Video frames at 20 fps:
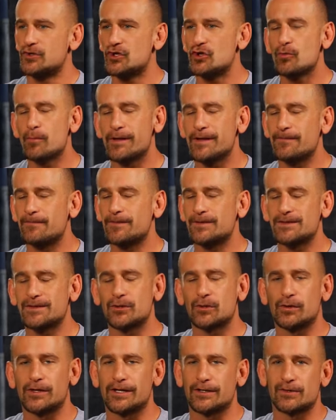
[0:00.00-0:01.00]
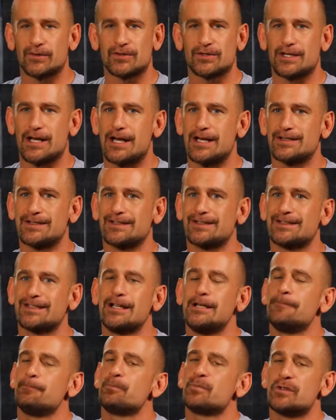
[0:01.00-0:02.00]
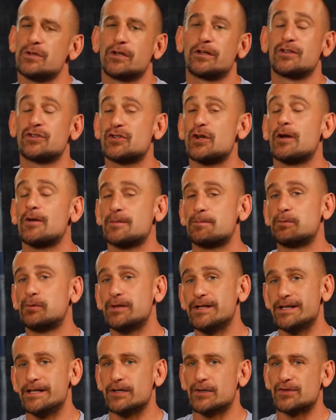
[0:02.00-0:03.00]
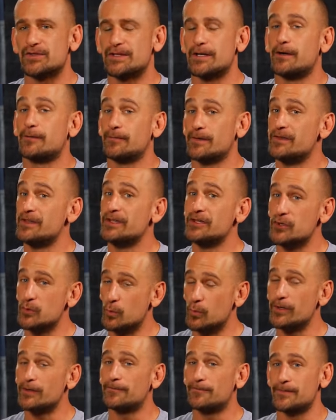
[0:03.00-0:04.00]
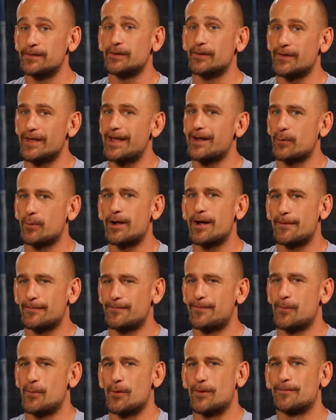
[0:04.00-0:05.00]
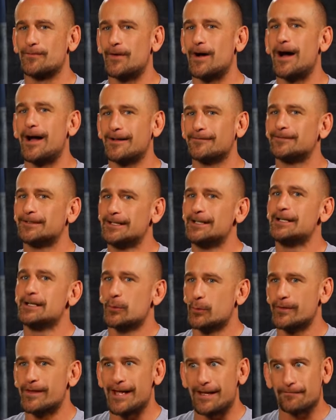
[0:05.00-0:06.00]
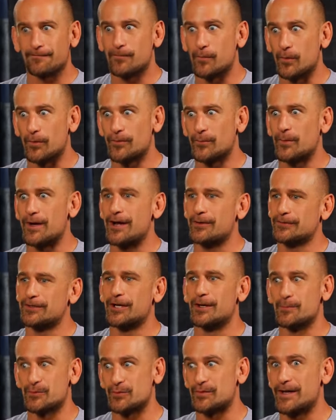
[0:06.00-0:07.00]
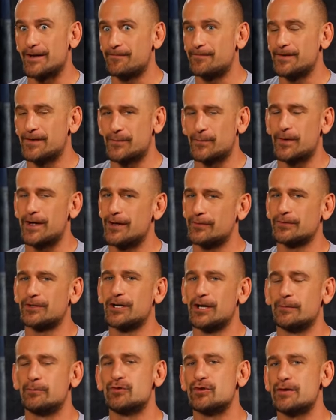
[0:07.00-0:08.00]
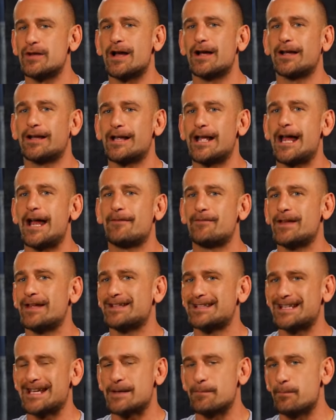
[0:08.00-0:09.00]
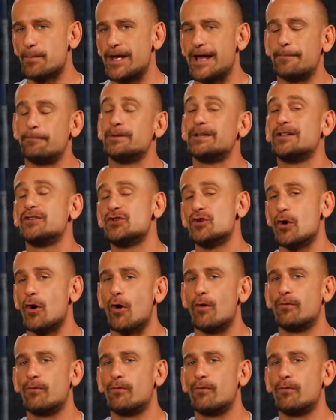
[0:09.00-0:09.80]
too many physical exercises, you're going to start depleting yourself. And then you will feel that around 4 or 5. When that 4th round comes, when that 5th round comes, you're not going to have that same pep because you